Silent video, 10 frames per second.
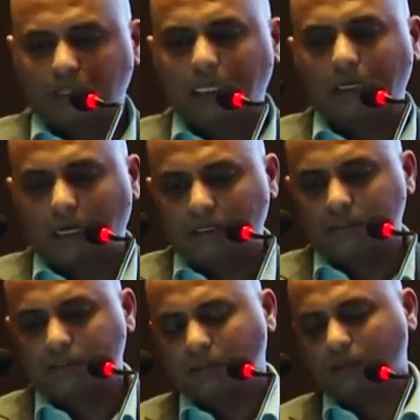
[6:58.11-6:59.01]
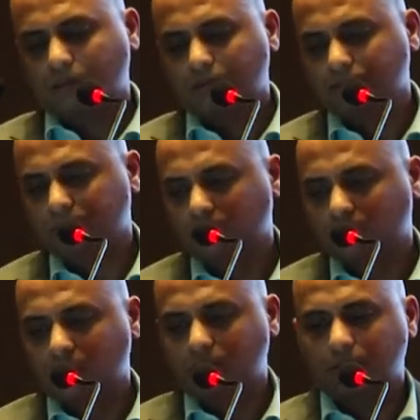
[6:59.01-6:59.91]
very large uh,
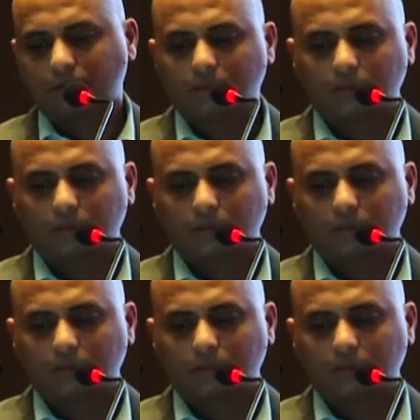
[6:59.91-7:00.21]
uh,